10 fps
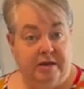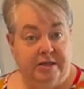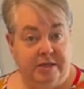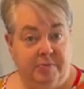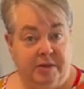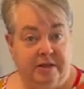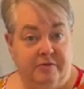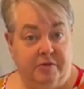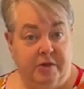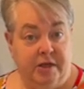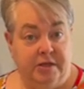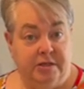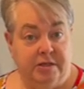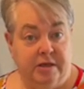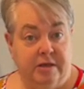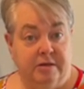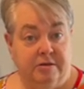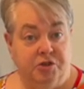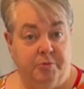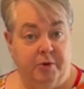Now, typically for these,
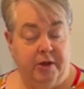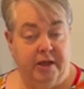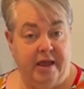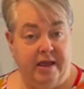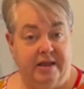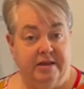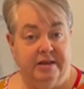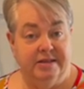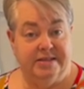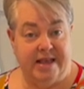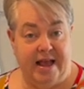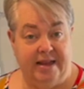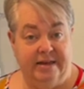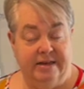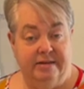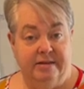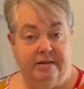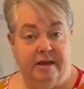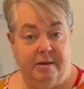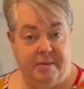you bring a salad,
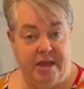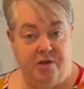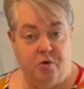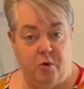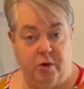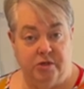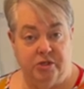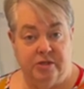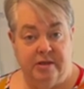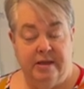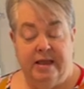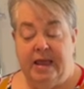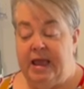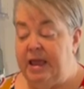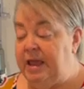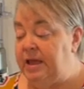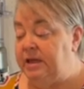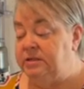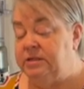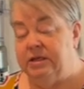a main course,
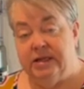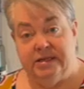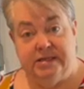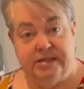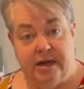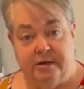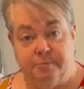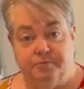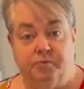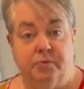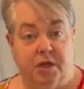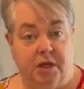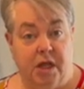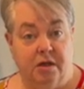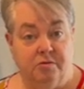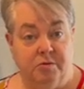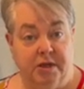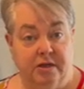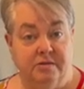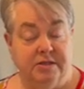and a dessert, along
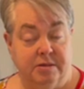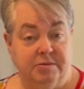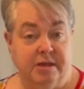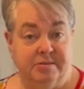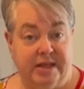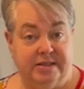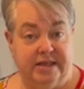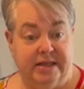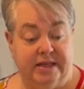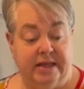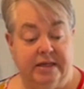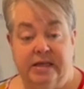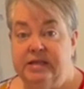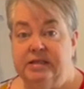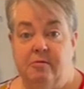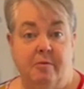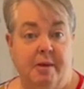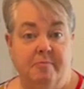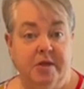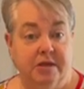with sometimes I'll take like some of
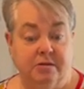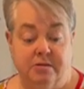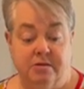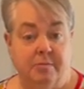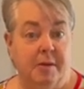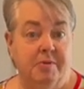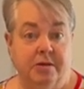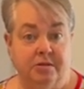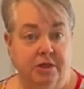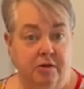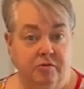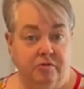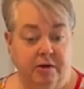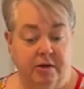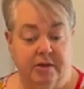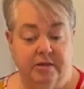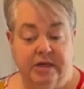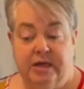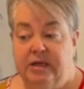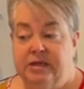my pickles or my pickled okra,
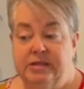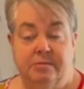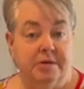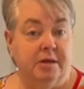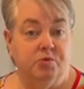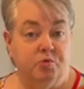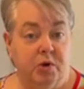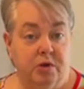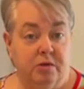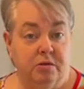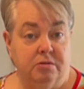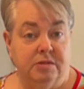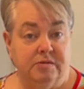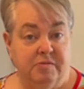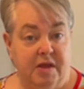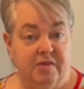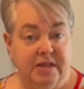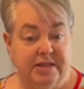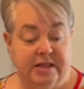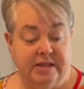sometimes rolls and
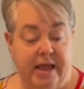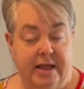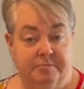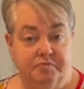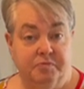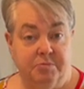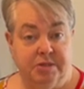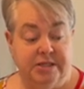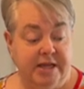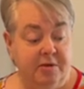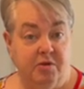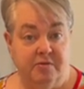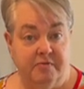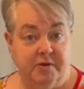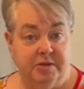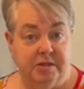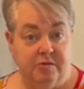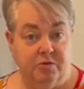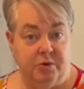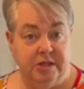things like that. But today we're going to focus
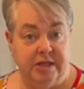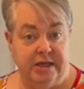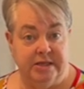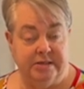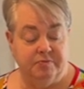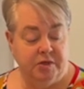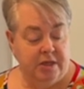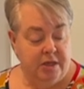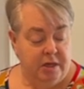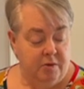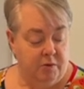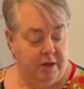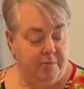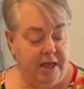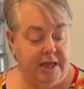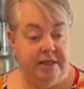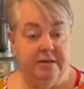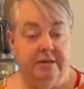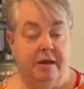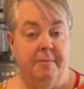on 3 things. We're going to make
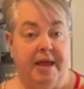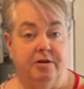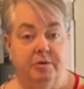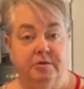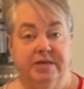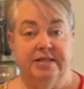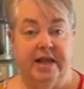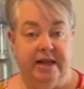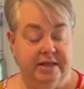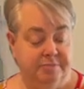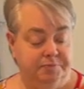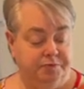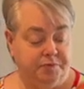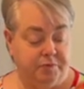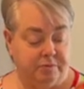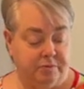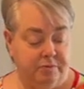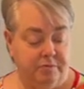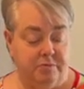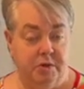a macaroni salad
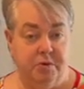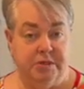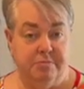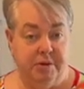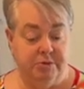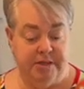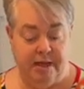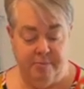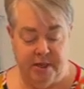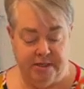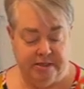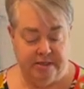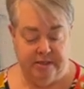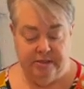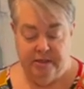with some bow tie pasta.